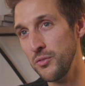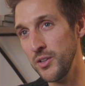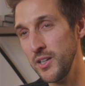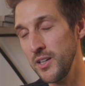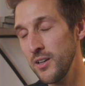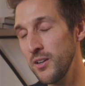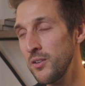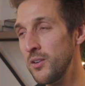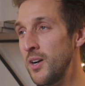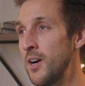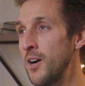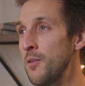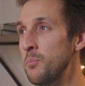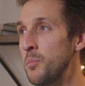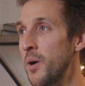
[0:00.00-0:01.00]
a video,
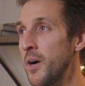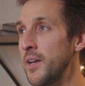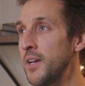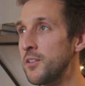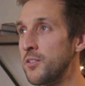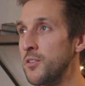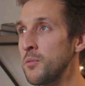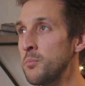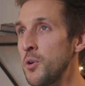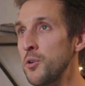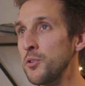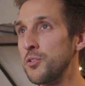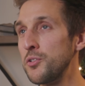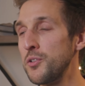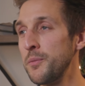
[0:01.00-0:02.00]
but it's the
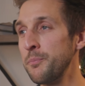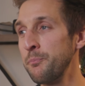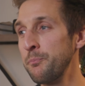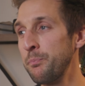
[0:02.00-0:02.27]
most